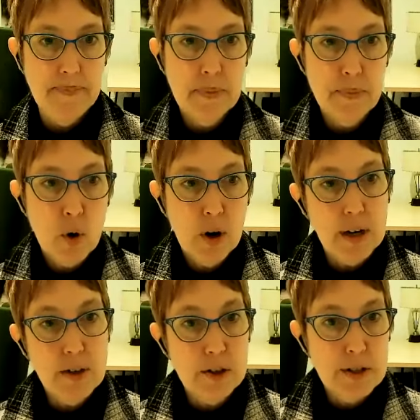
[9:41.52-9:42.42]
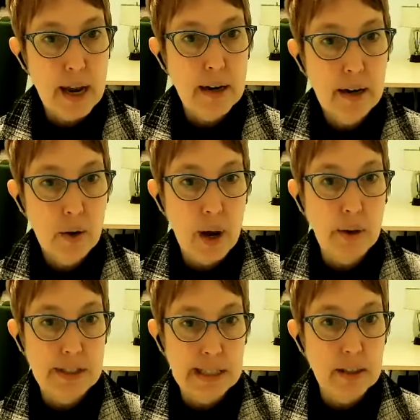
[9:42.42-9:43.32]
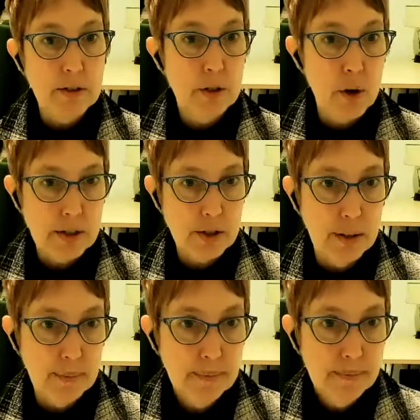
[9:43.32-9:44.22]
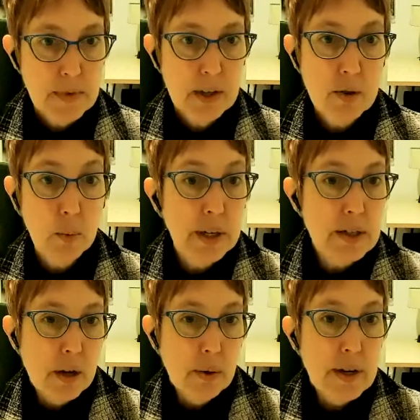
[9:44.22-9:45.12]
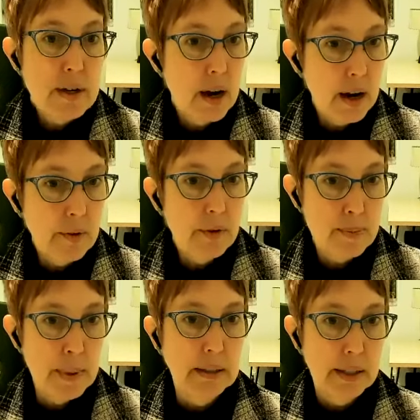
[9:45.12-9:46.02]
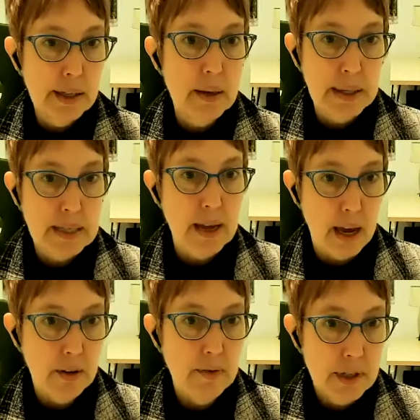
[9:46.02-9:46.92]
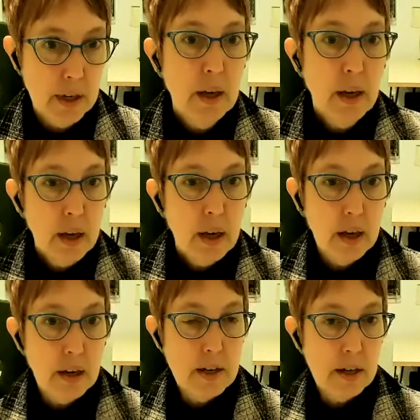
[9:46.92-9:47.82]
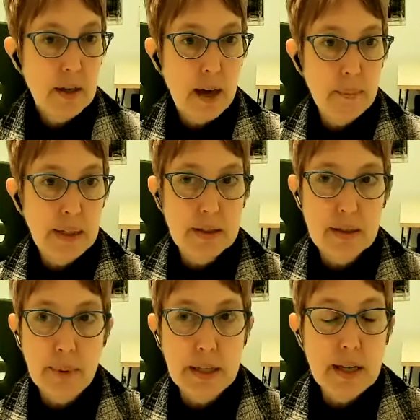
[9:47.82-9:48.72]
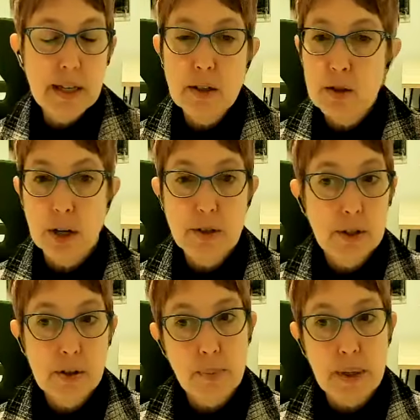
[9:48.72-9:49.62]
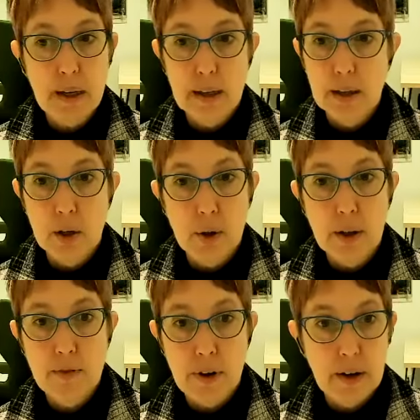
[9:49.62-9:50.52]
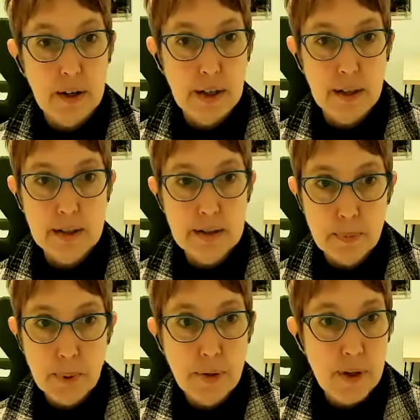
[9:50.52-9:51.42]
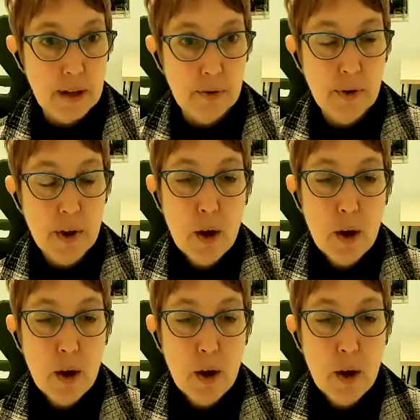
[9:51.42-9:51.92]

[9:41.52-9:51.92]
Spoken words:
more understanding around deconstruction. So we know that not every building can be saved. And that means, deconstruction could be, a very simple thing of